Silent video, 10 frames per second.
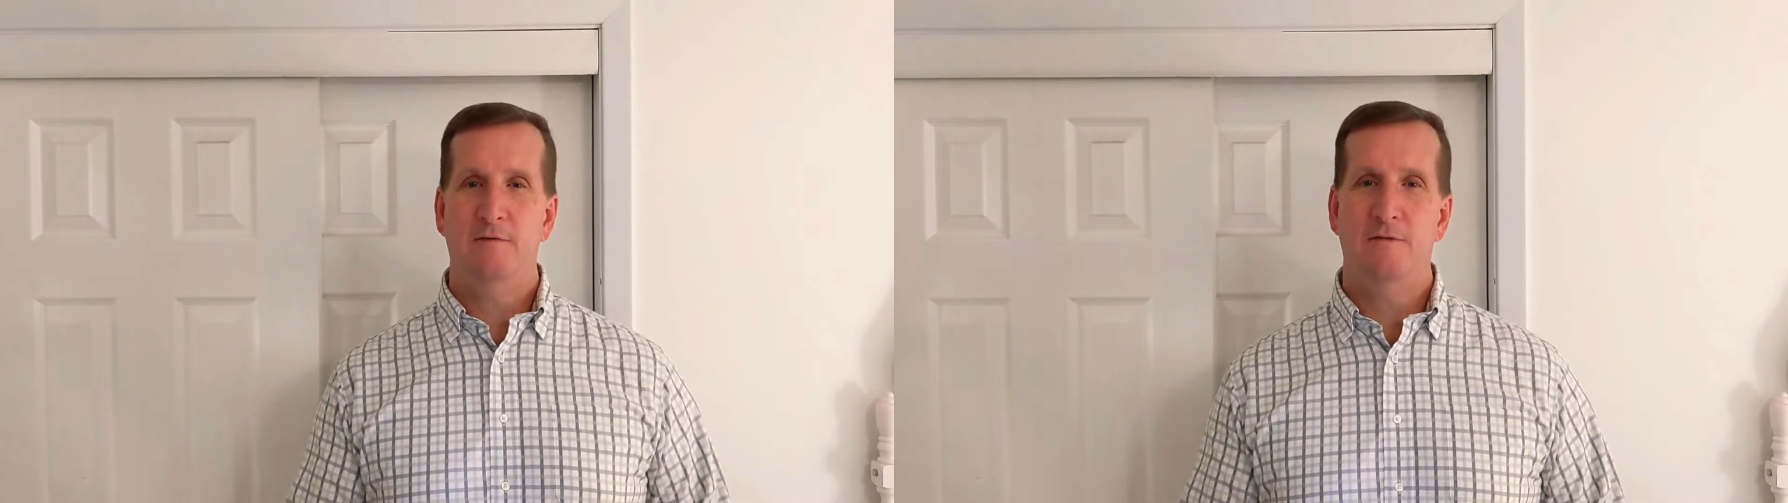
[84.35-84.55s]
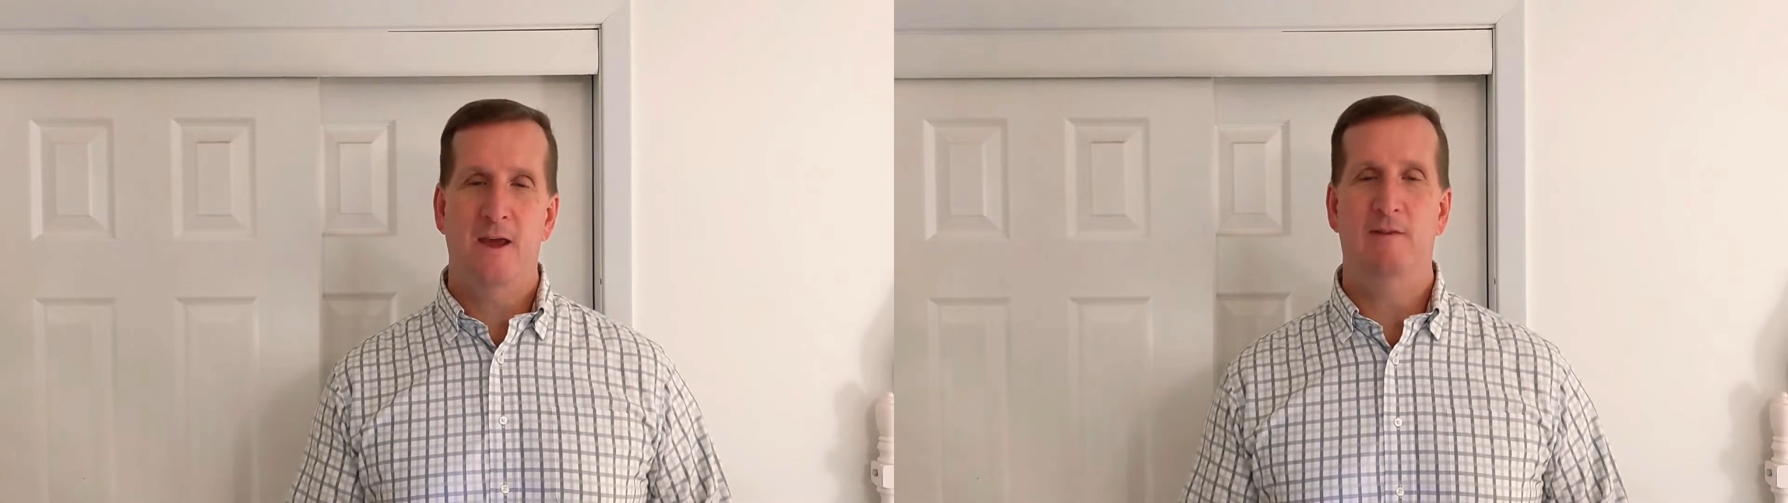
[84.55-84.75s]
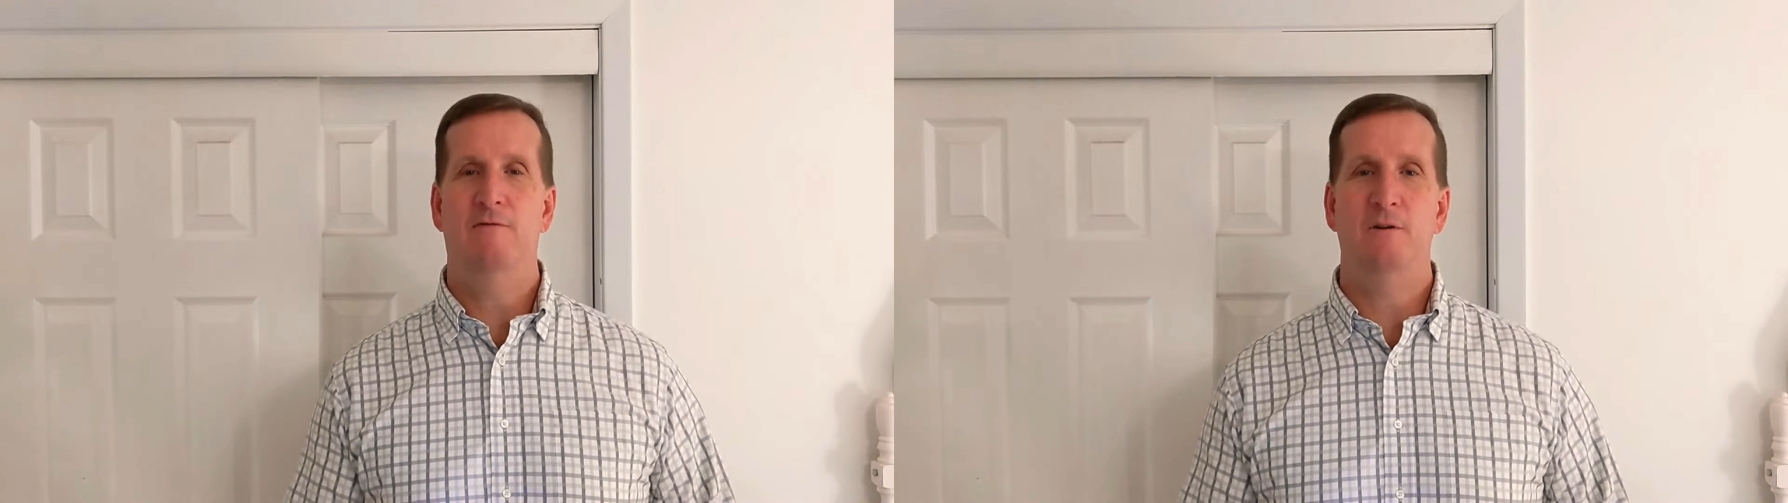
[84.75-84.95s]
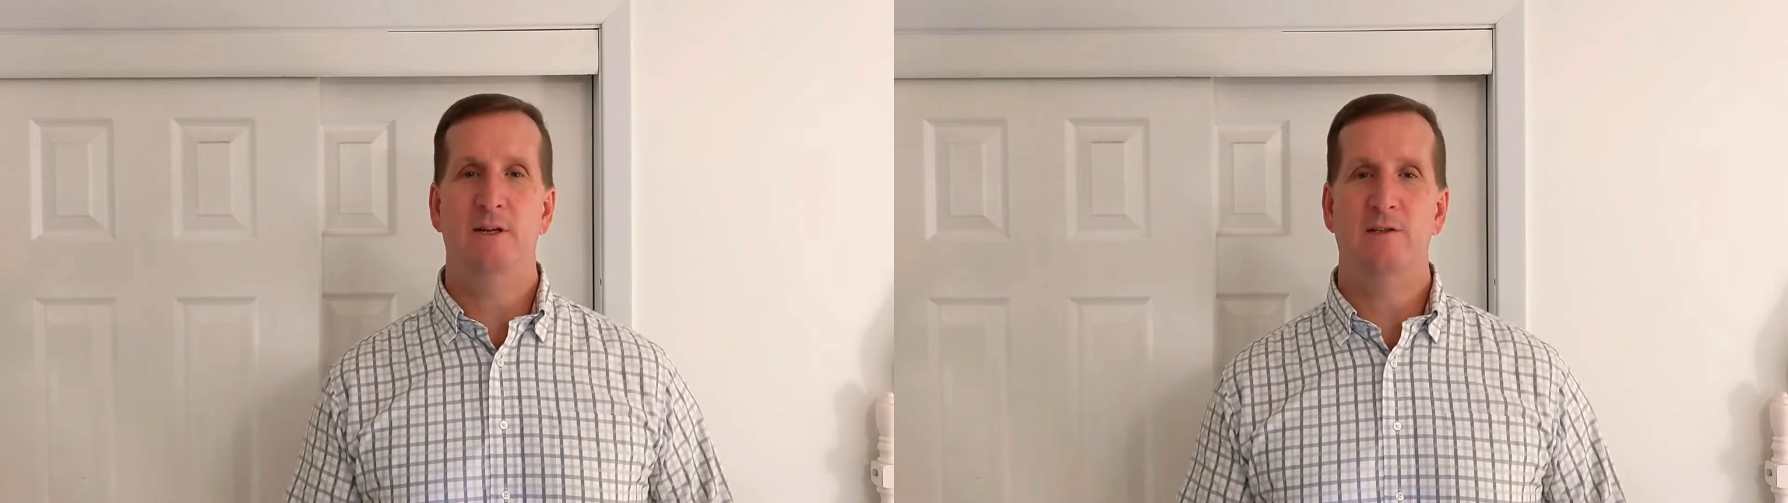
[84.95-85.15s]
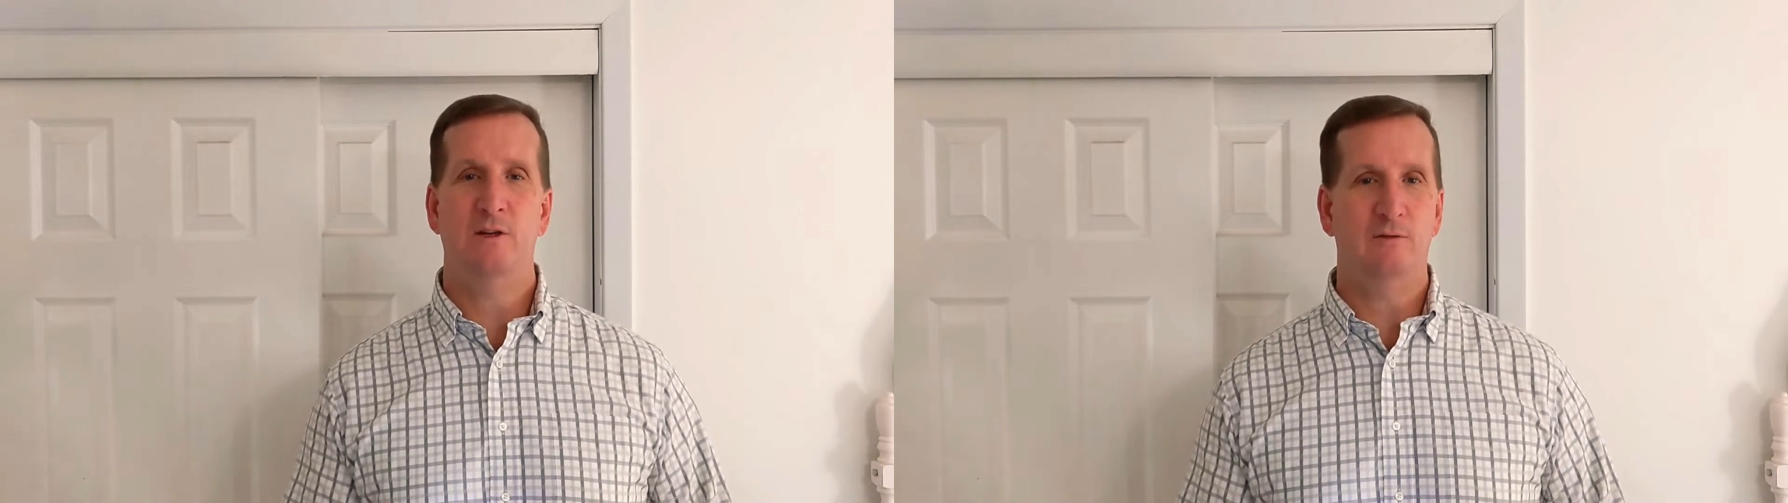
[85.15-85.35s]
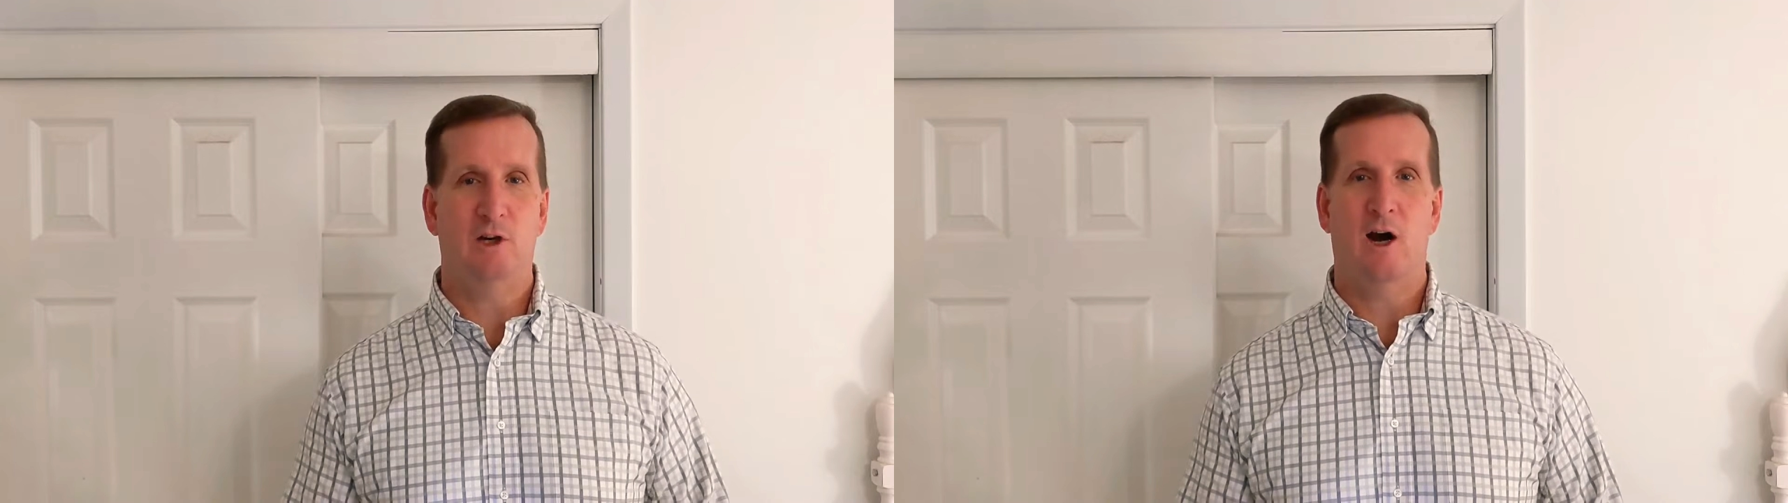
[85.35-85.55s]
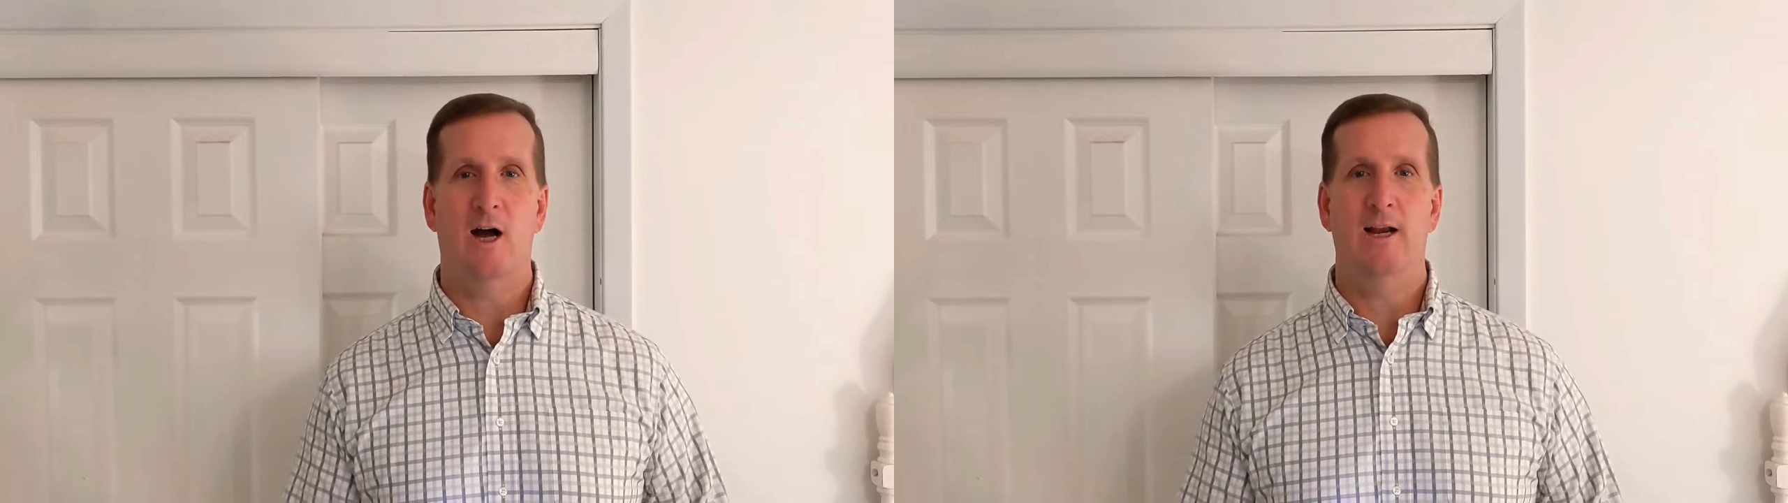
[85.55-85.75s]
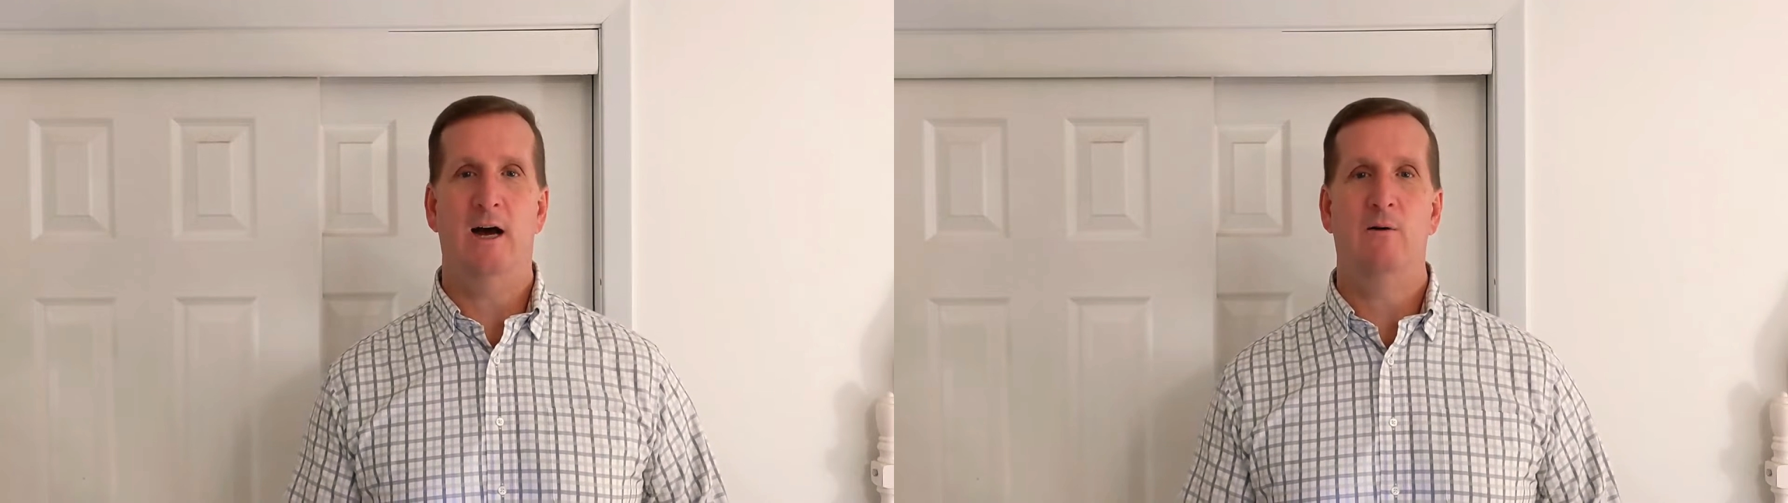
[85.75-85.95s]
faithfulness of
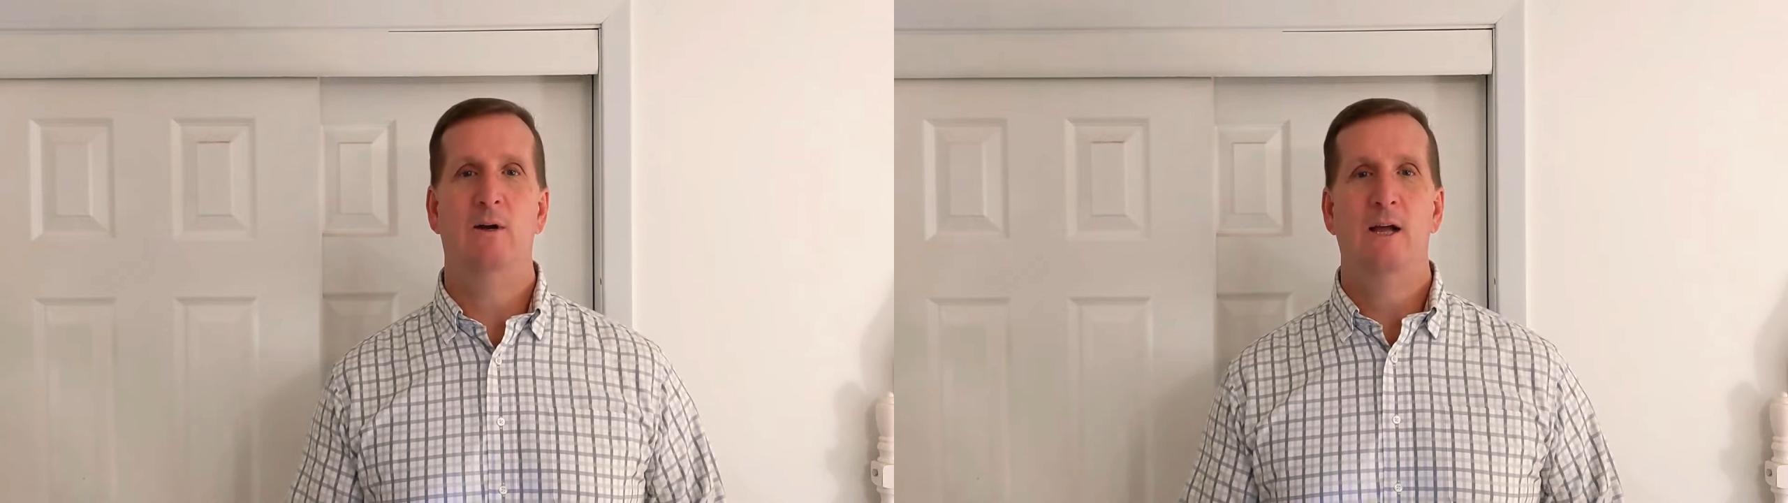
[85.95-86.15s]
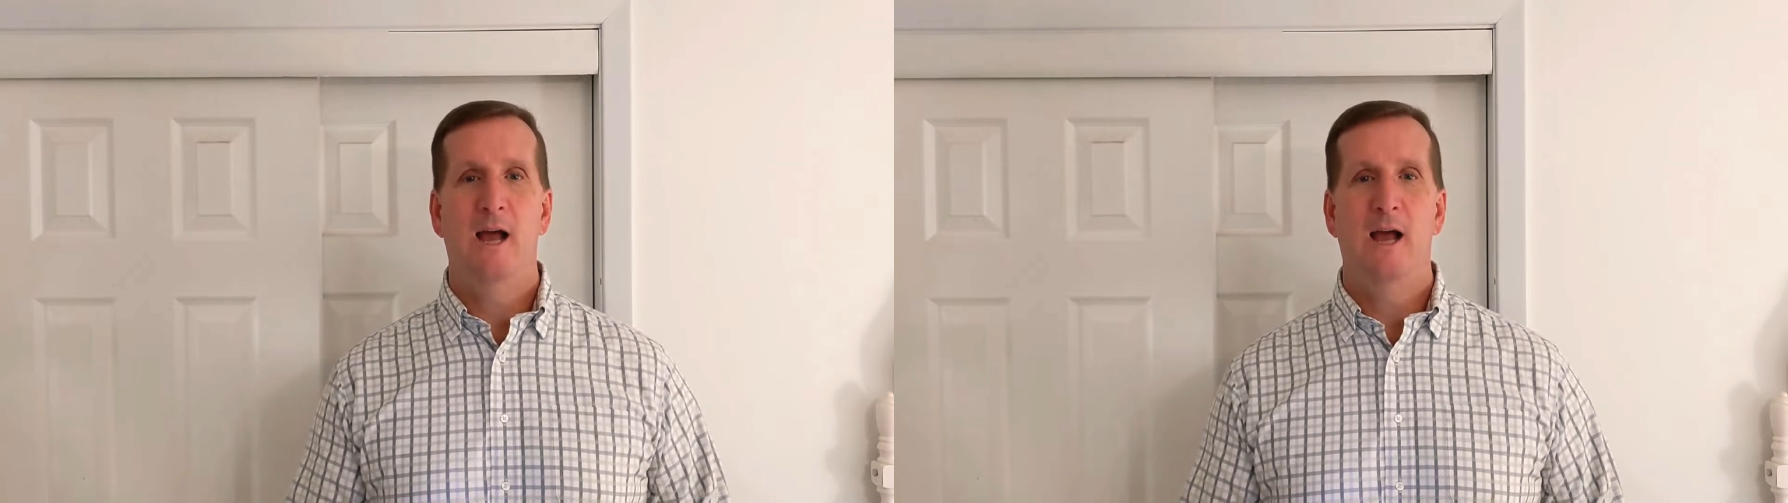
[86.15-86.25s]
God, how,